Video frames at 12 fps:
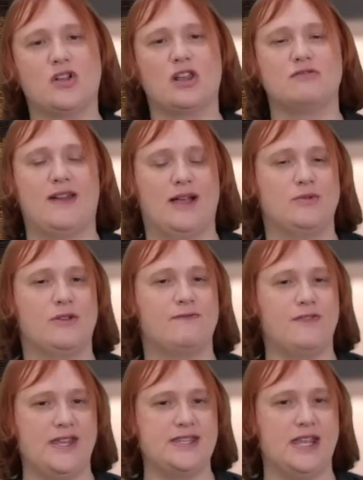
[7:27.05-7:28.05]
dollar round of
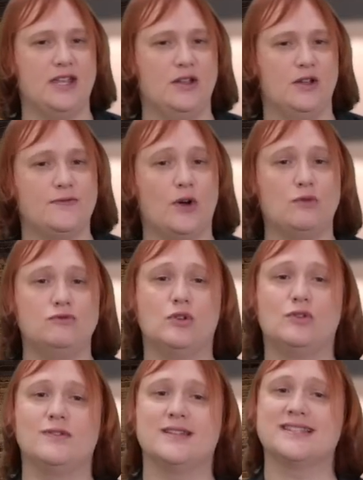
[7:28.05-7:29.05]
funding for
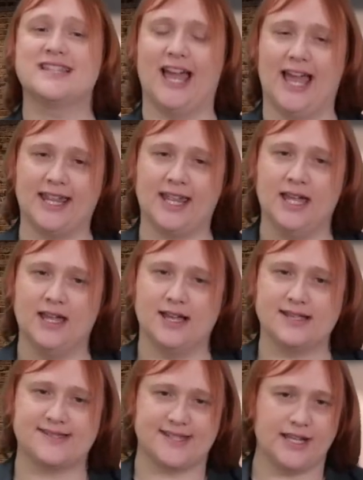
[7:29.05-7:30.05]
Aurora Tech,
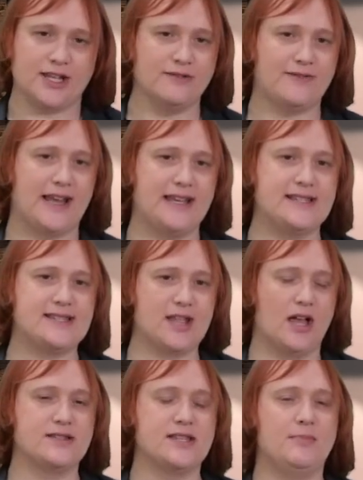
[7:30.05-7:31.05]
a Silicon Valley
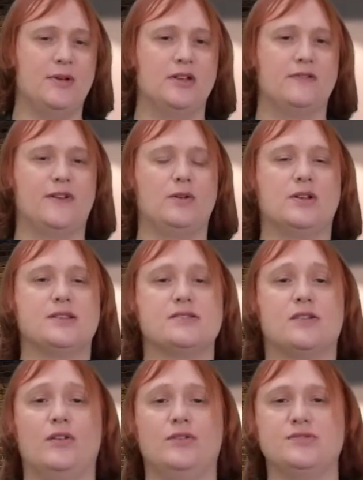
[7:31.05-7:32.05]
startup focused
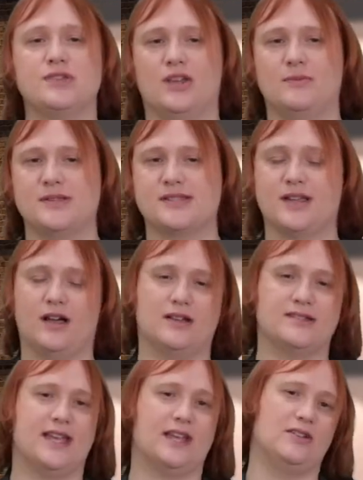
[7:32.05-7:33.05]
on autonomous car
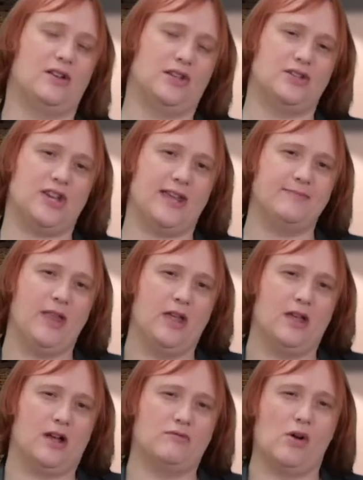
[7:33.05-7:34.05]
technology.
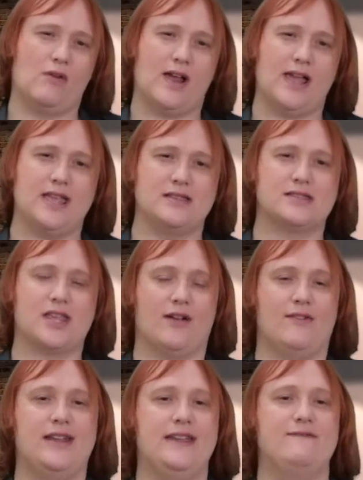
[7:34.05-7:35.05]
Aurora is
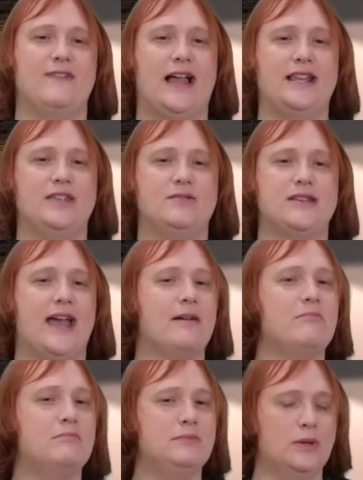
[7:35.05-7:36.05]
currently valued
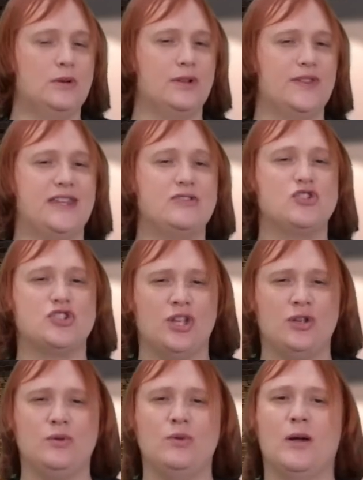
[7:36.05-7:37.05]
at more than
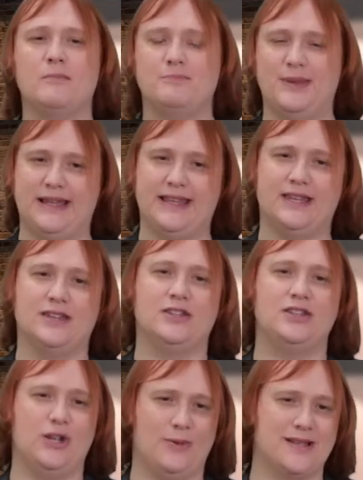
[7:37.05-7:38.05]
two billion
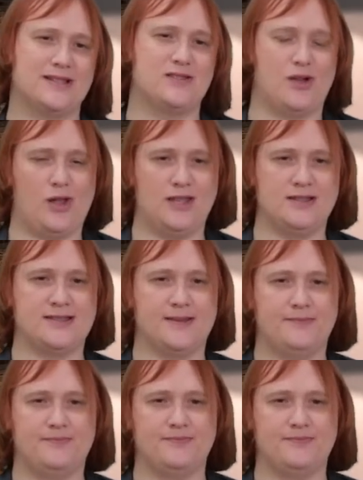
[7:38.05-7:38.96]
US dollars.